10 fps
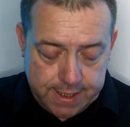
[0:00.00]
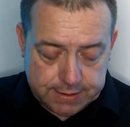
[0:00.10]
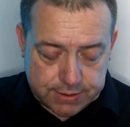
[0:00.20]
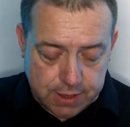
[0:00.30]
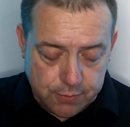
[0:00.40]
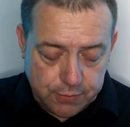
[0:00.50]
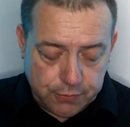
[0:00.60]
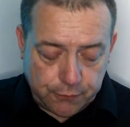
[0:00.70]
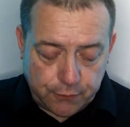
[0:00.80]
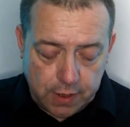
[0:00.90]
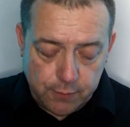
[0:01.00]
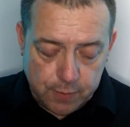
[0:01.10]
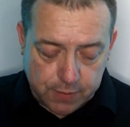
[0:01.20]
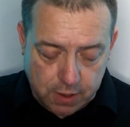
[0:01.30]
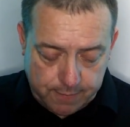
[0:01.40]
So the
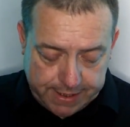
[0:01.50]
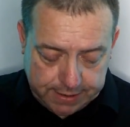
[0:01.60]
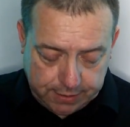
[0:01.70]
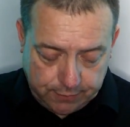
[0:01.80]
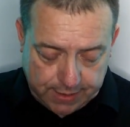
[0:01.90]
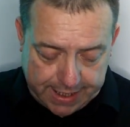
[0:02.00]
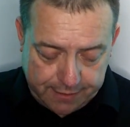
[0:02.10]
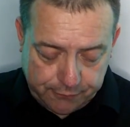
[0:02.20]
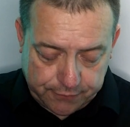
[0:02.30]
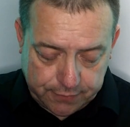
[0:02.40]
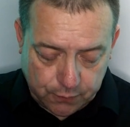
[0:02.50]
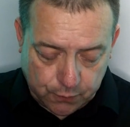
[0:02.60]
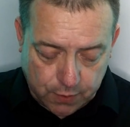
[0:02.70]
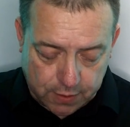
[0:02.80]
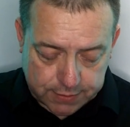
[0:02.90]
follow-up comment you left
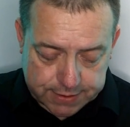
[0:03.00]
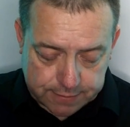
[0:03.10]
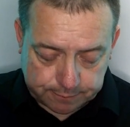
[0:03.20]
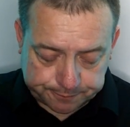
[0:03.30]
was,